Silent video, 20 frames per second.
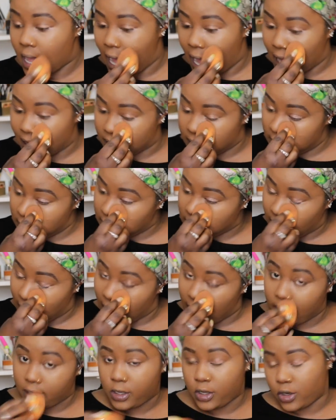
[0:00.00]
I think
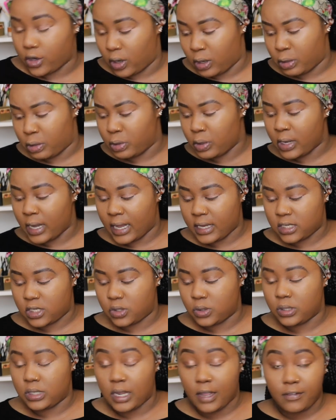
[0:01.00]
that, you know, you guys
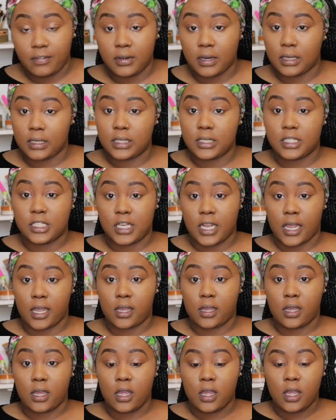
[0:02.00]
should definitely
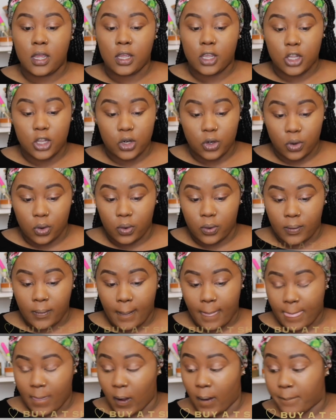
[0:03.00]
check, you know,
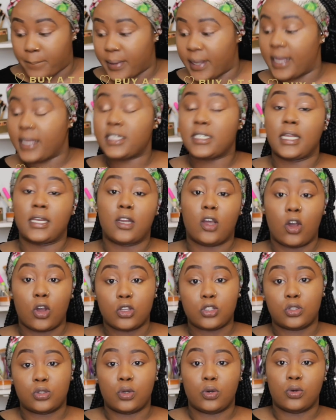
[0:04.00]
her page, and
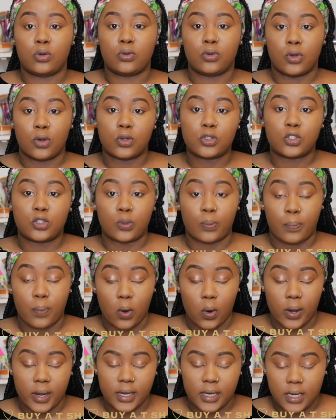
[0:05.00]
also go
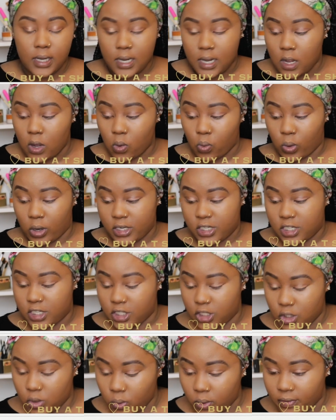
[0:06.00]
support what
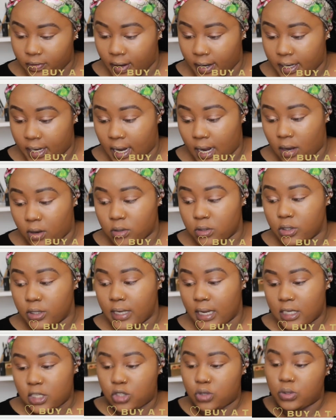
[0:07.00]
she's doing right now. You
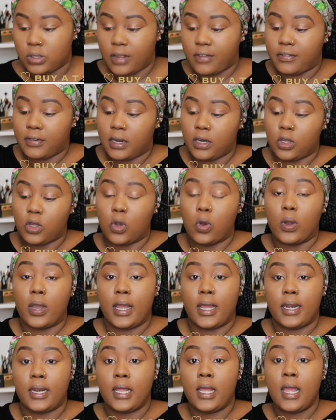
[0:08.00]
guys should definitely go
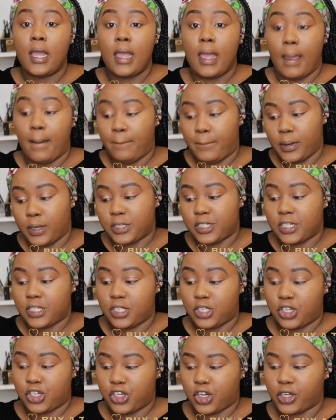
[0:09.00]
ahead and
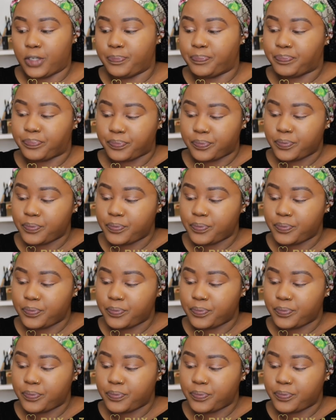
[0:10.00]
purchase a shirt.